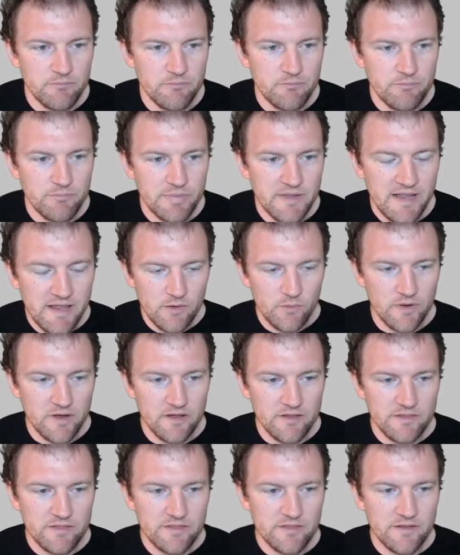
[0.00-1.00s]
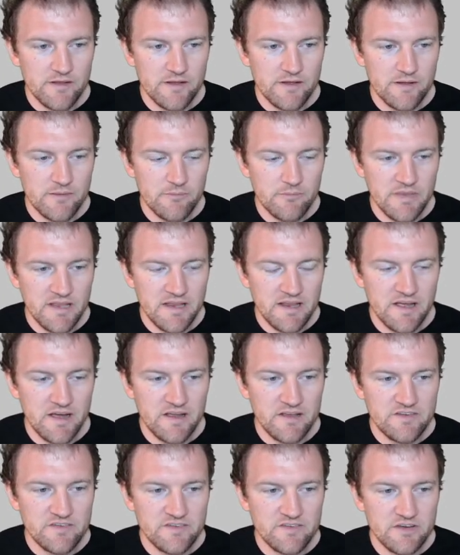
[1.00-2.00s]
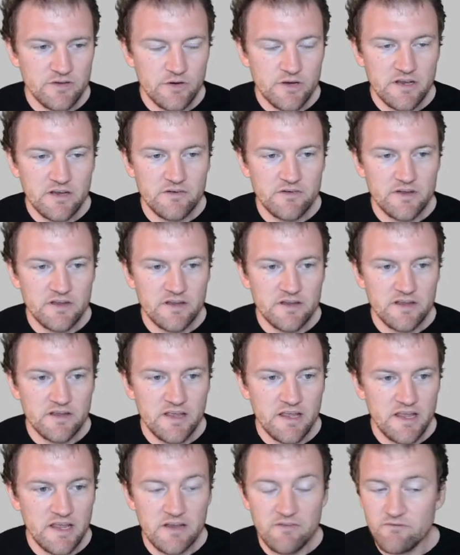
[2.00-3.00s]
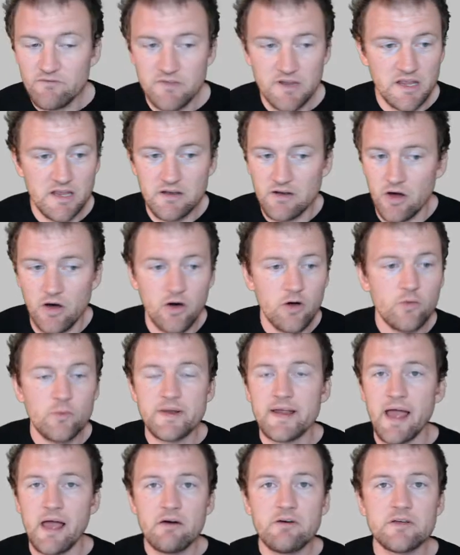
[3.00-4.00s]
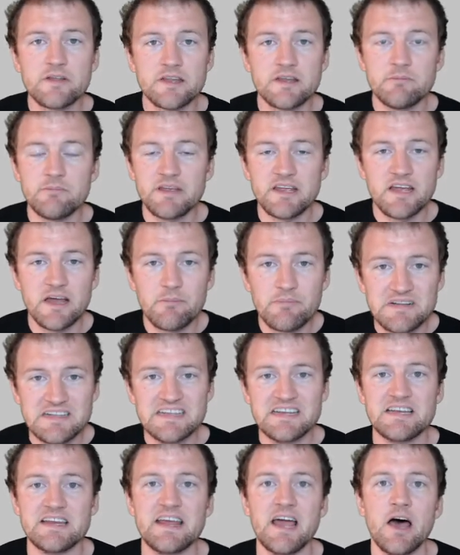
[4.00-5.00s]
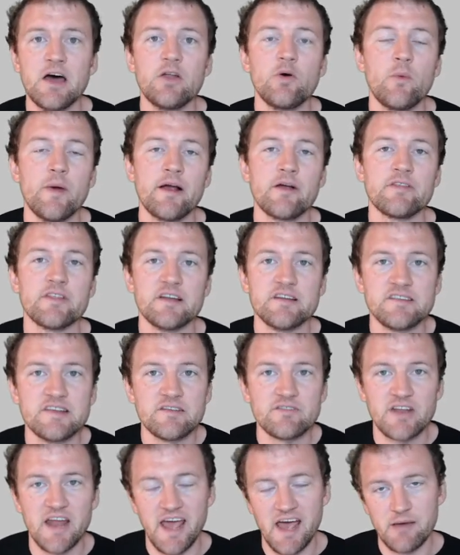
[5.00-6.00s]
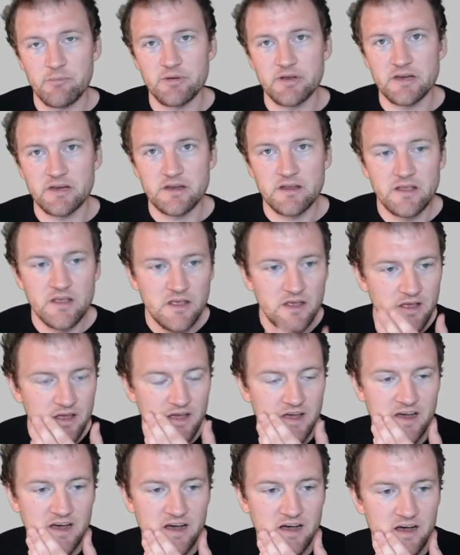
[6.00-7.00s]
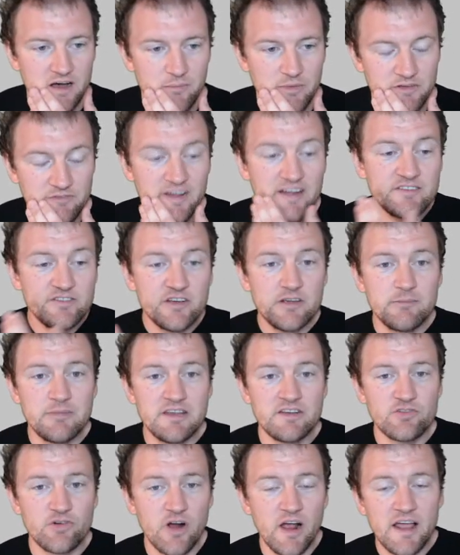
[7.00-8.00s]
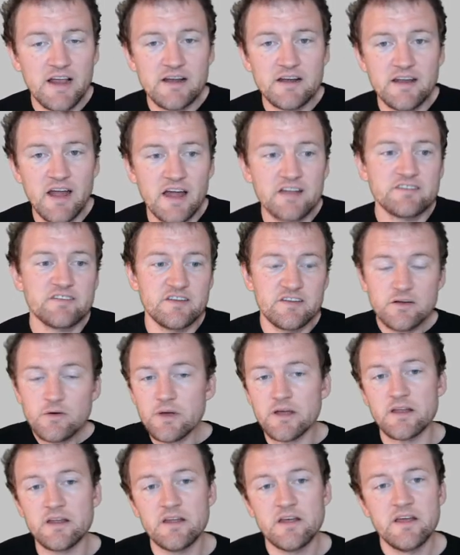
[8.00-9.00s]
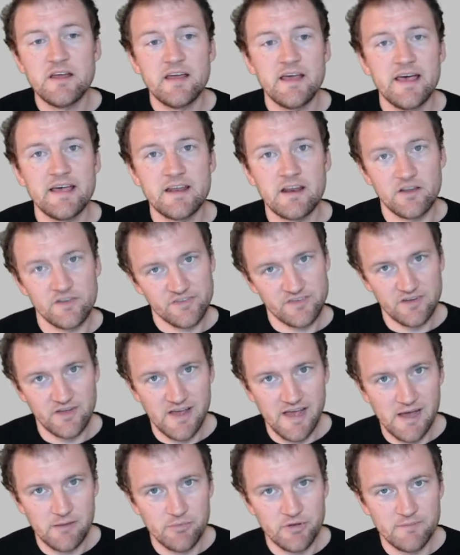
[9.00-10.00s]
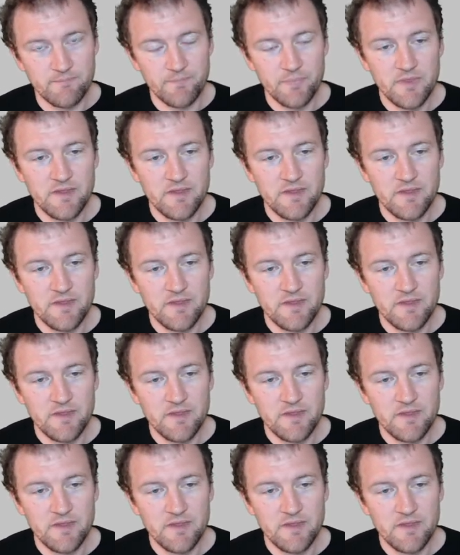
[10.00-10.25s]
play with, because you can, in all reality, be completely unaware that it's even happening. In fact, you can be trying not to do it, and it'll still happen.